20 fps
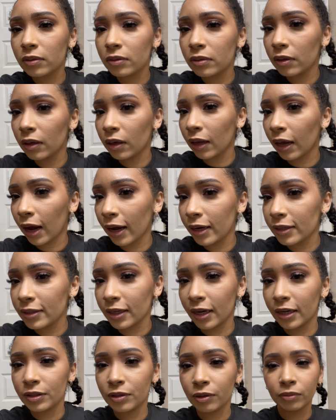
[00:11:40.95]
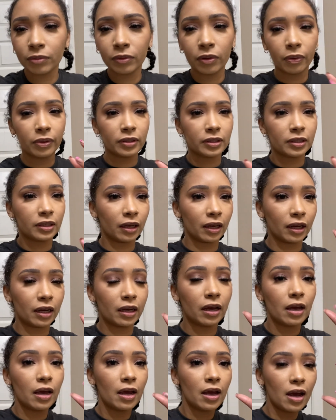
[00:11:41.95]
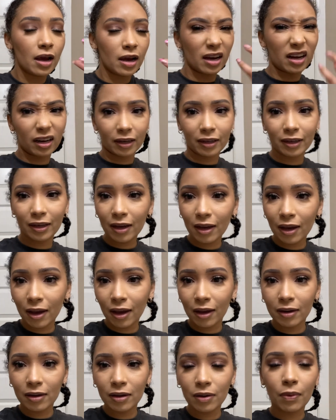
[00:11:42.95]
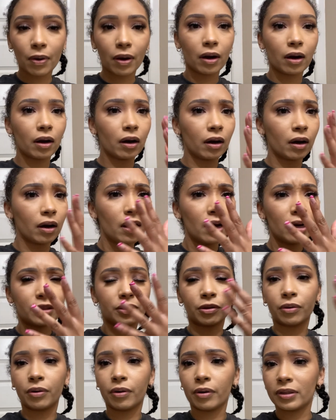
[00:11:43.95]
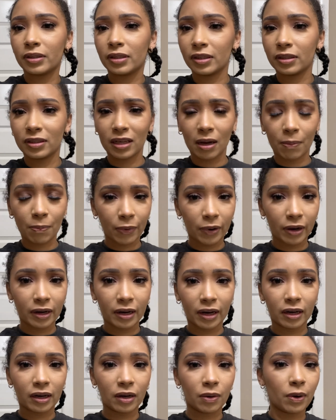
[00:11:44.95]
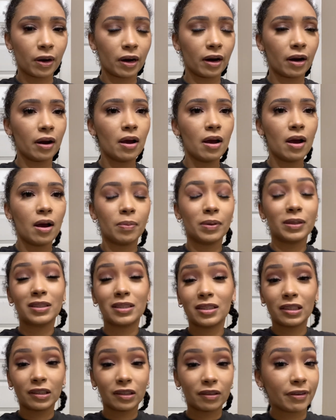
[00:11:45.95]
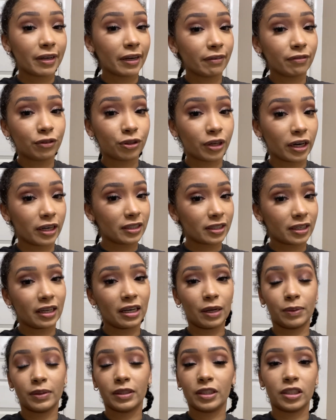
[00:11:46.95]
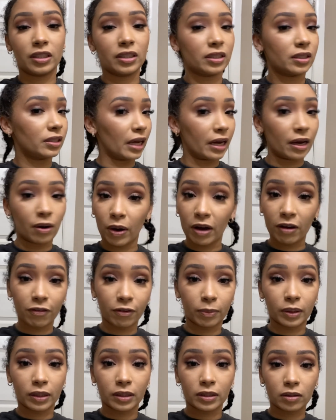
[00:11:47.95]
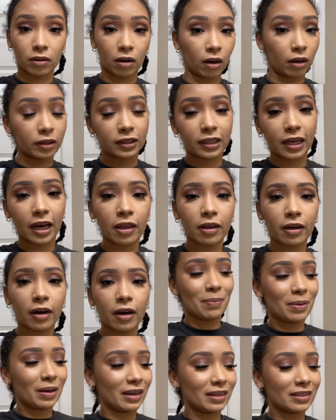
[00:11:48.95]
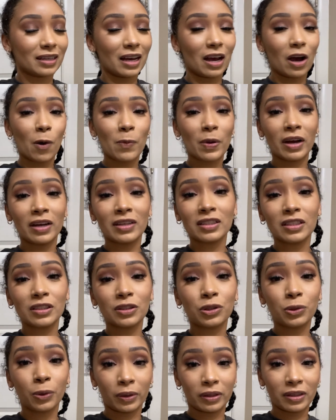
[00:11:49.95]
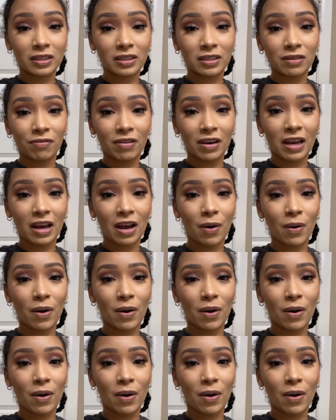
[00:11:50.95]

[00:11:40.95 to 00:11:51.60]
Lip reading: like I said, I don't notice it like clinging anywhere, don't notice it separating anywhere, but still, if you have dry skin, I would just stay away from this altogether. Yes, I hope you guys enjoyed this video.